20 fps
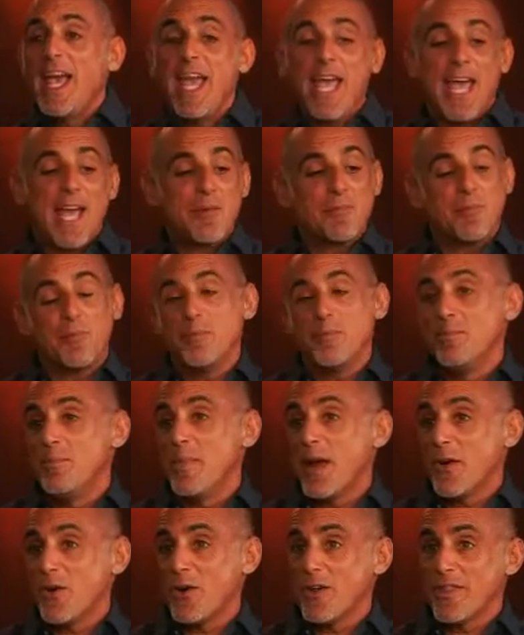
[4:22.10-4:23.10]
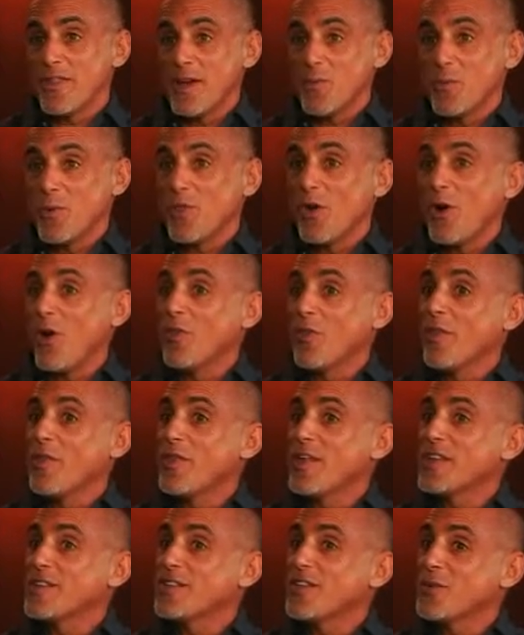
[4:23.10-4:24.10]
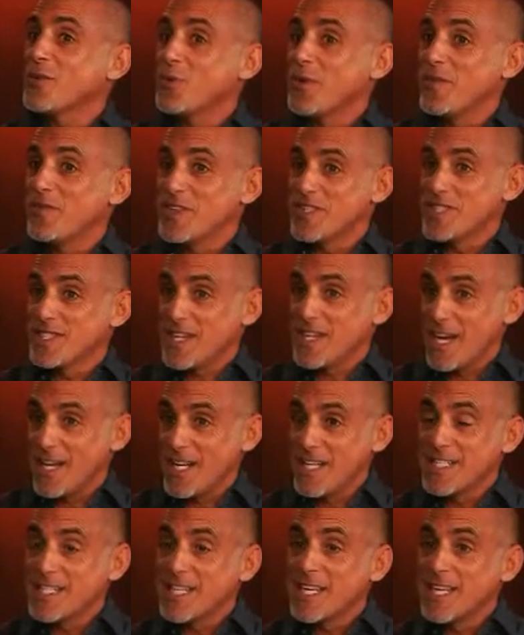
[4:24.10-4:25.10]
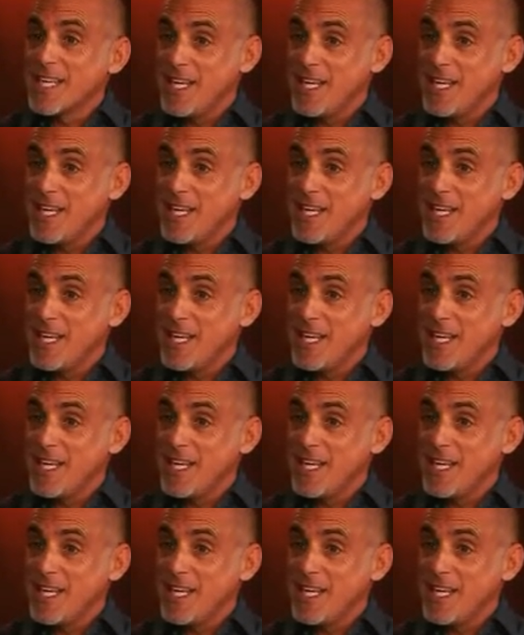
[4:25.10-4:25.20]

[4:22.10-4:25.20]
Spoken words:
and marry them with all the things that we've decided to